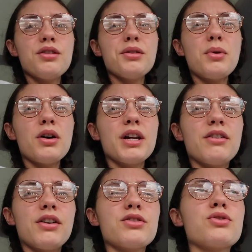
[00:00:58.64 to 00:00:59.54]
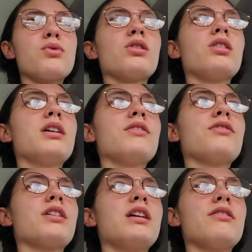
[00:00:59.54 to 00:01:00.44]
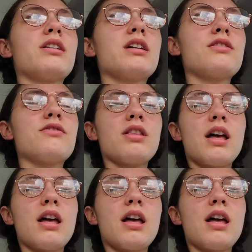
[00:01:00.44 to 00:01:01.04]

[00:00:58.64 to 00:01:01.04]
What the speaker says: literally walking around the store looking for keyrings for